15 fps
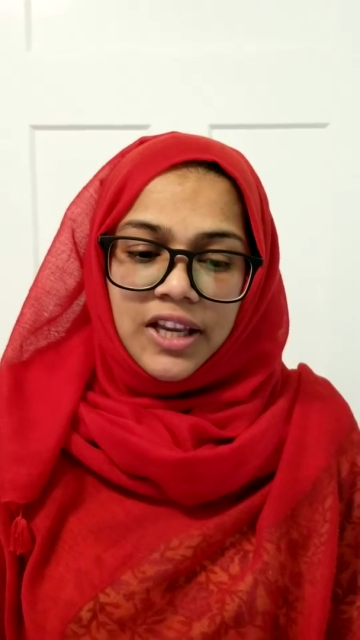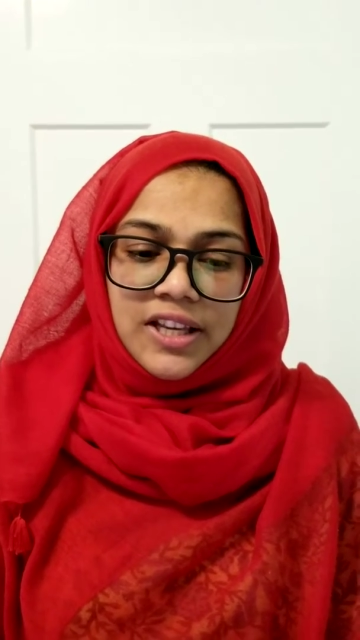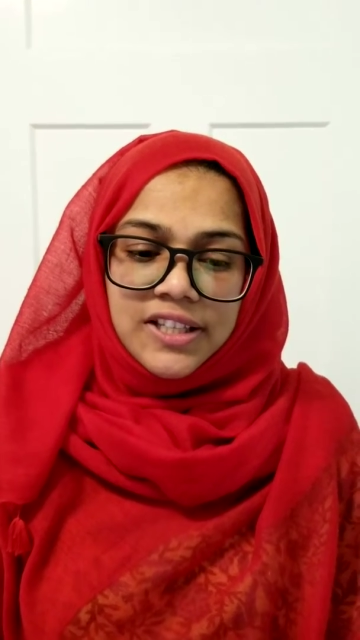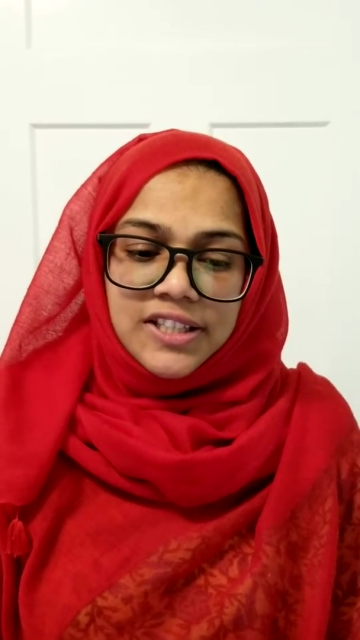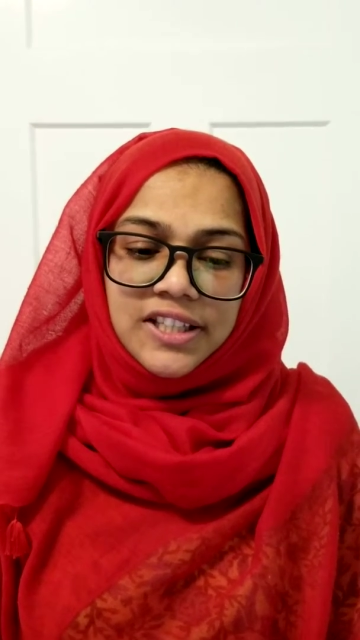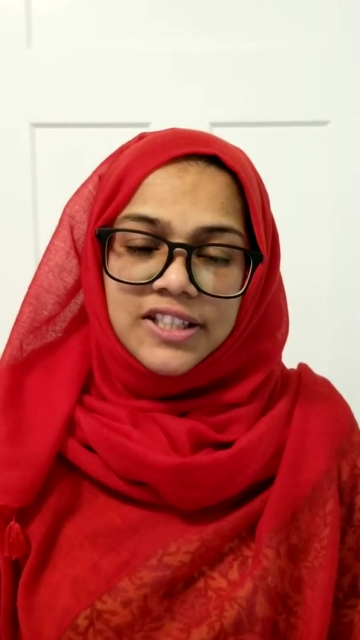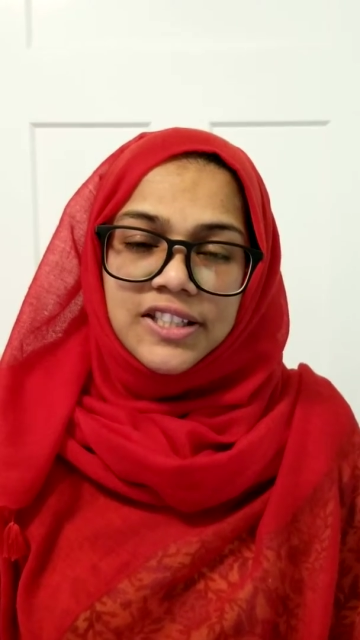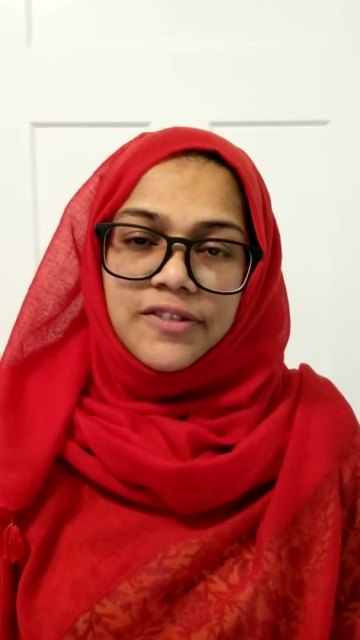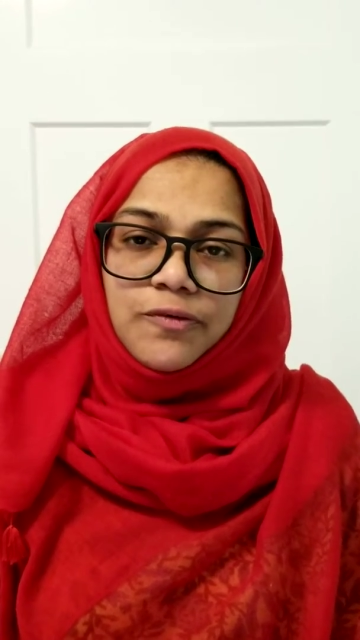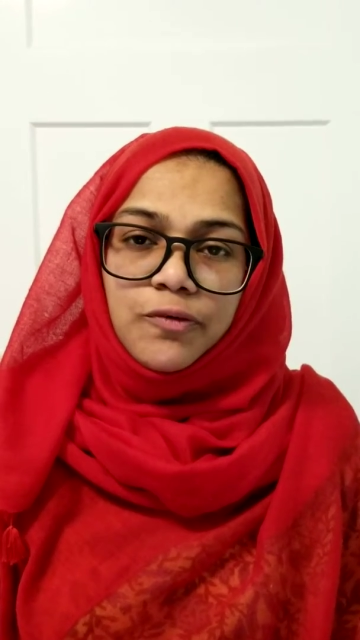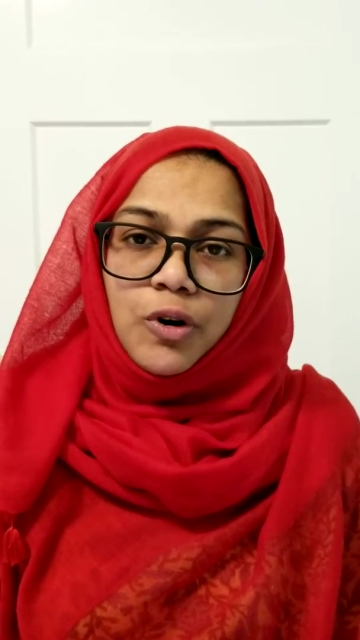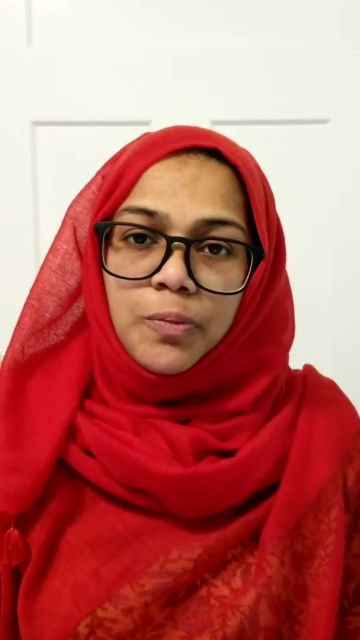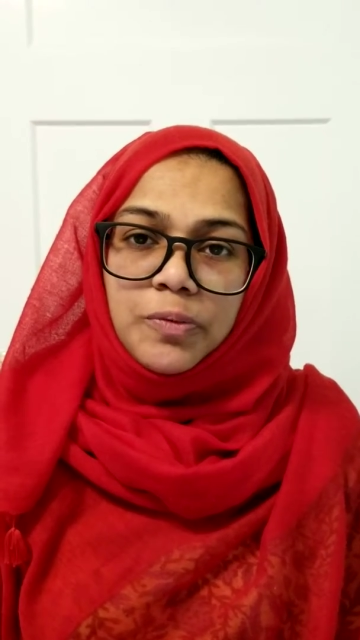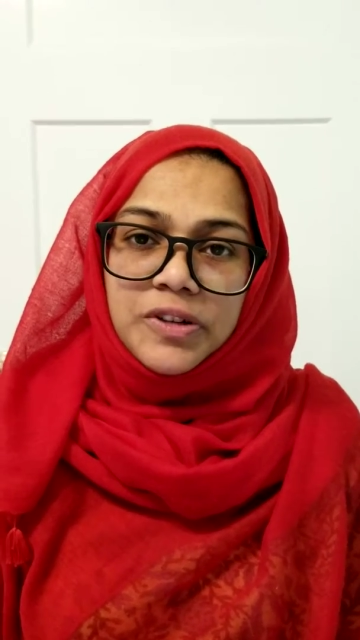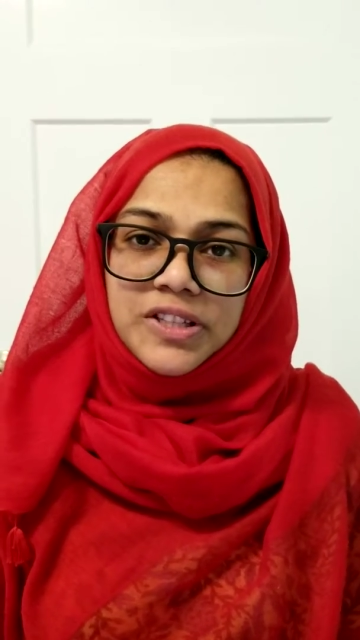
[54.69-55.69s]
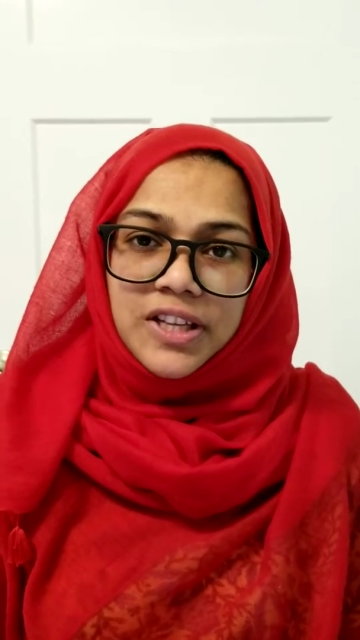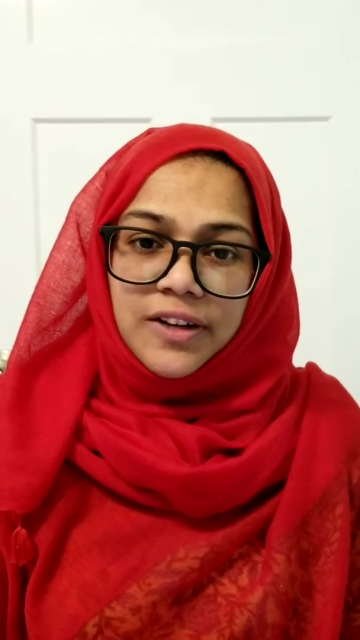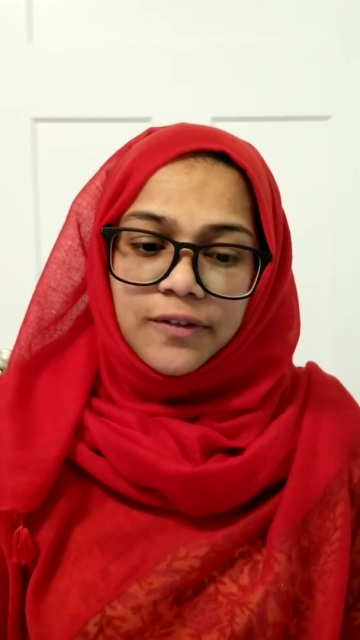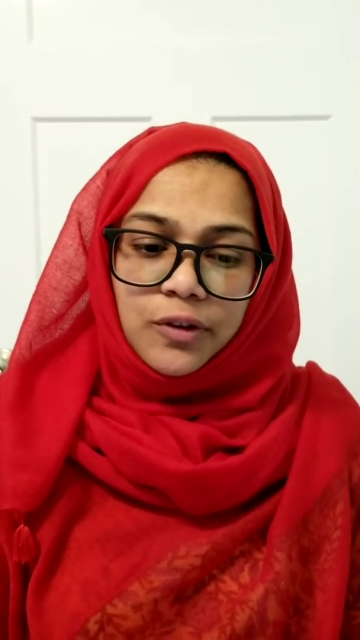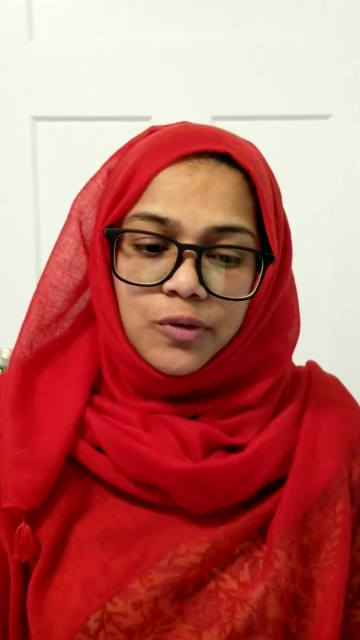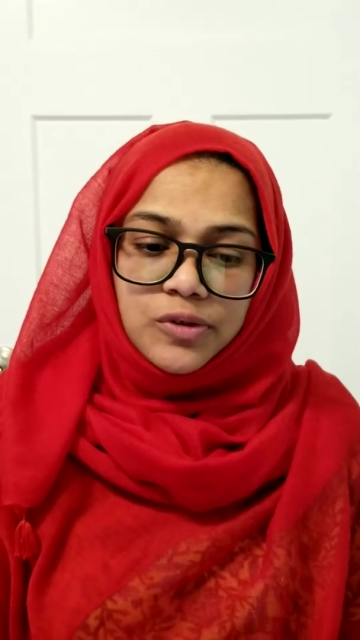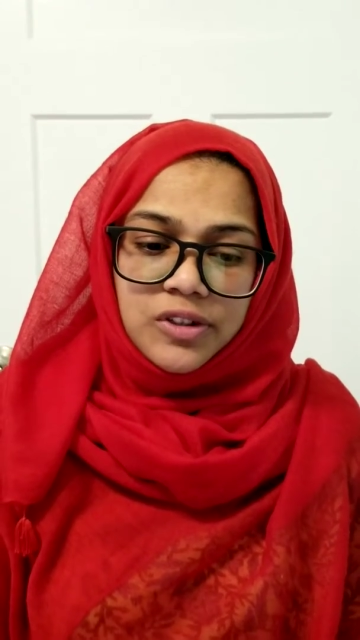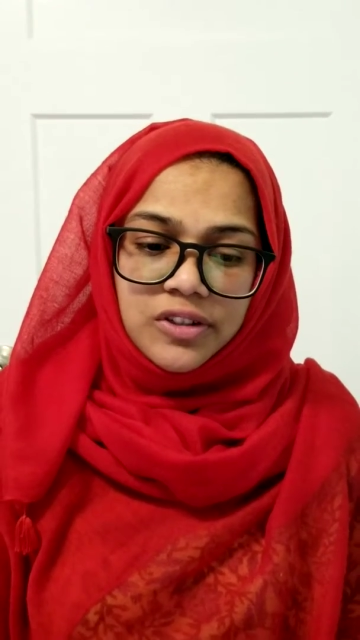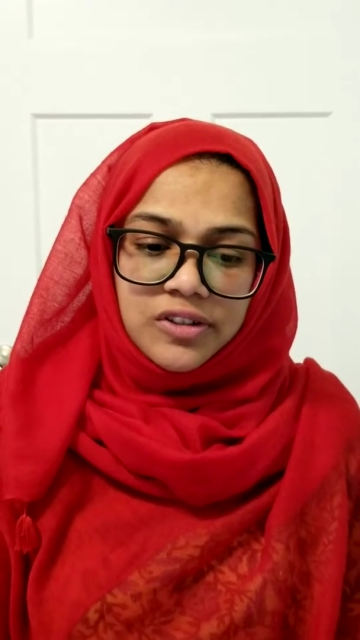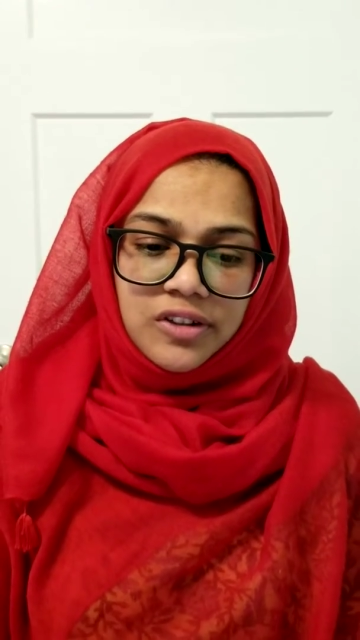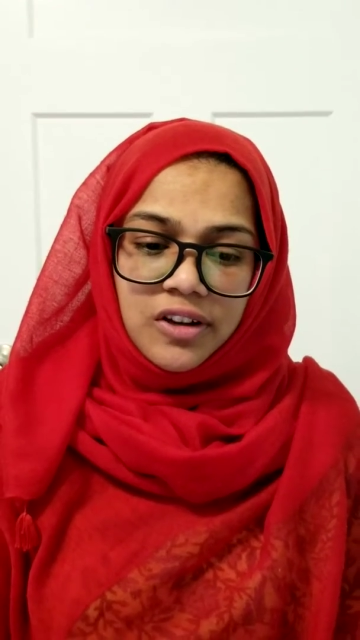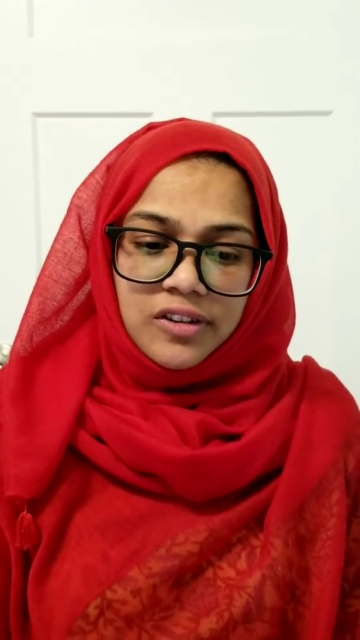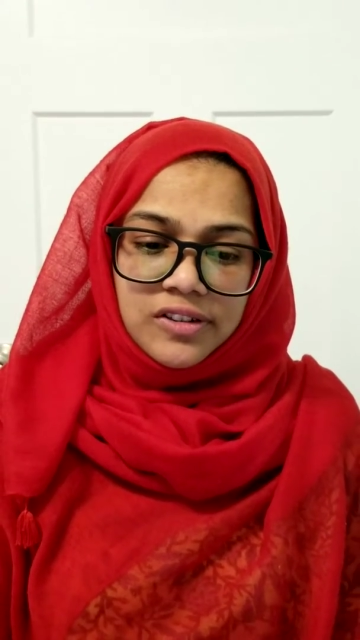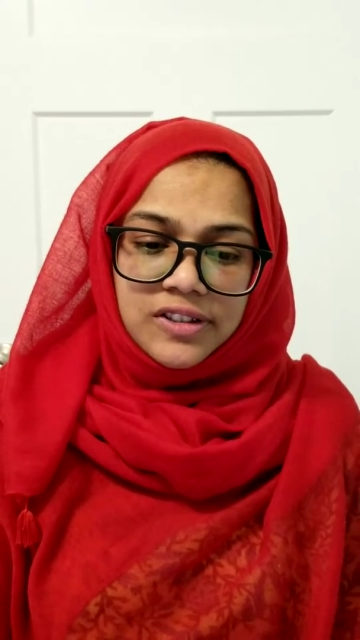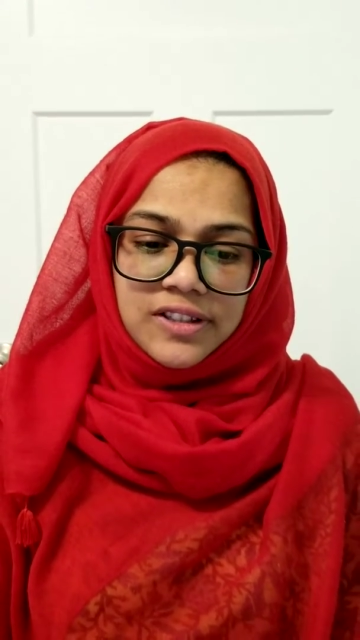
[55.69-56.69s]
64% of those
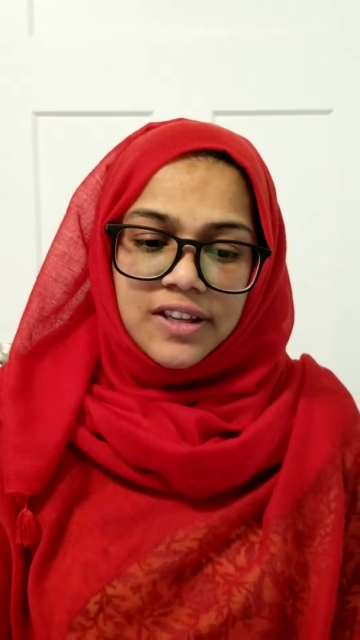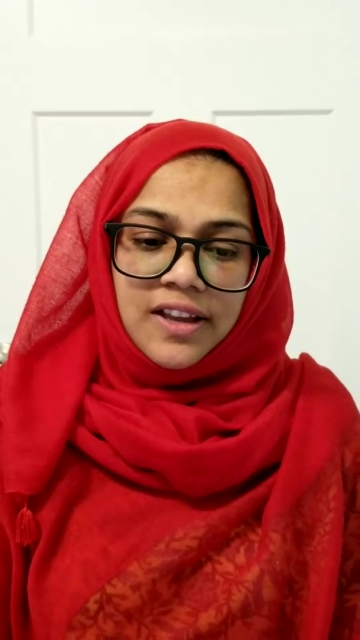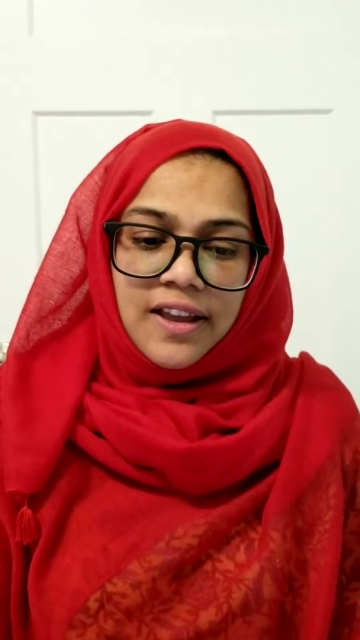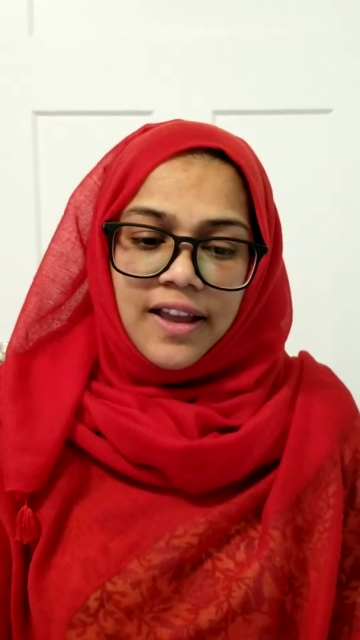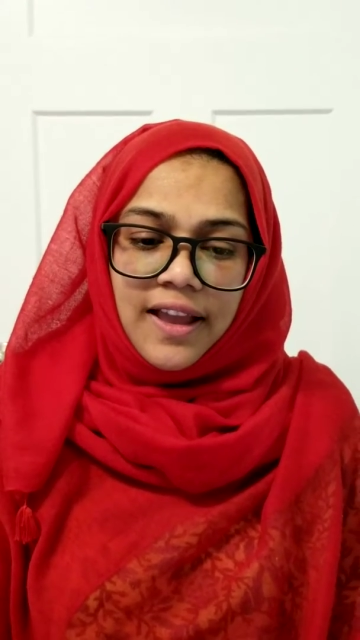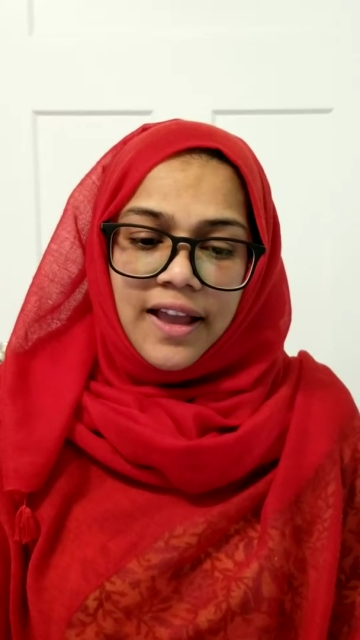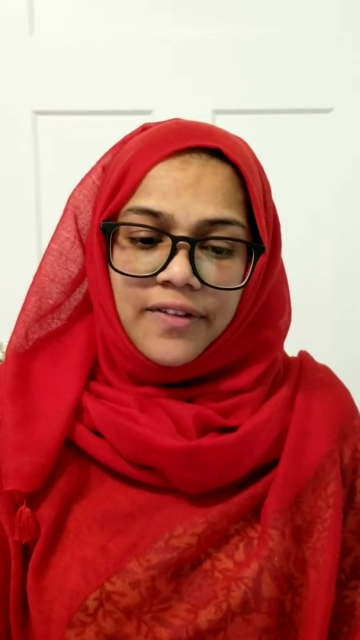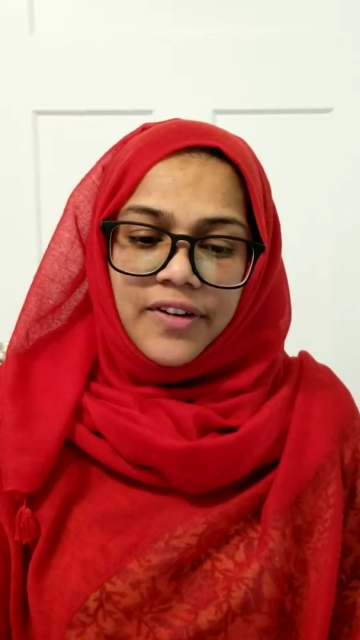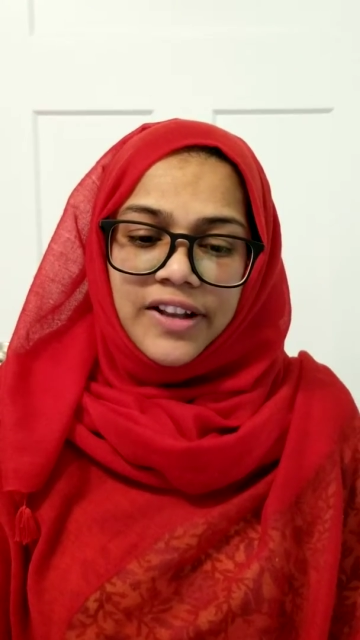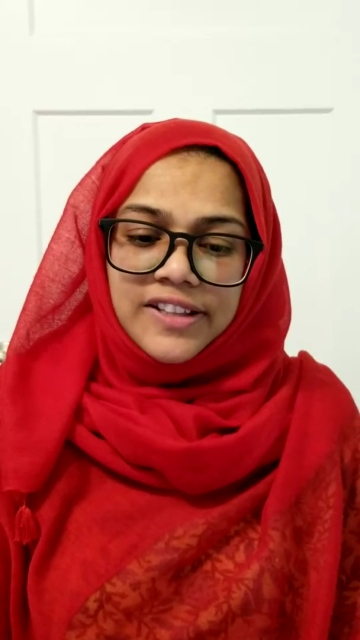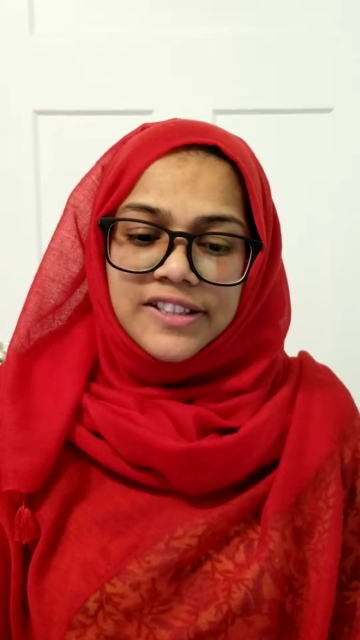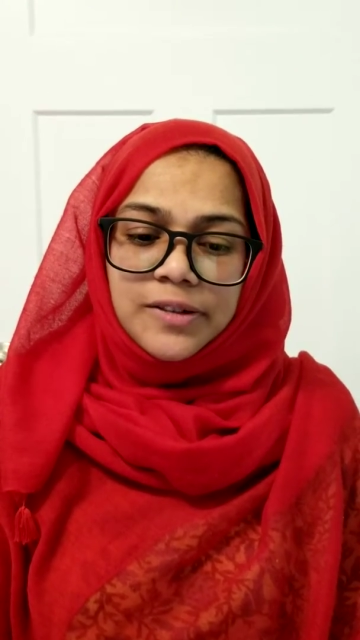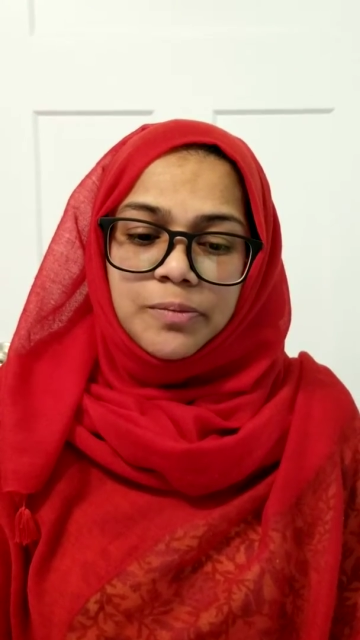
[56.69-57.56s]
adults have had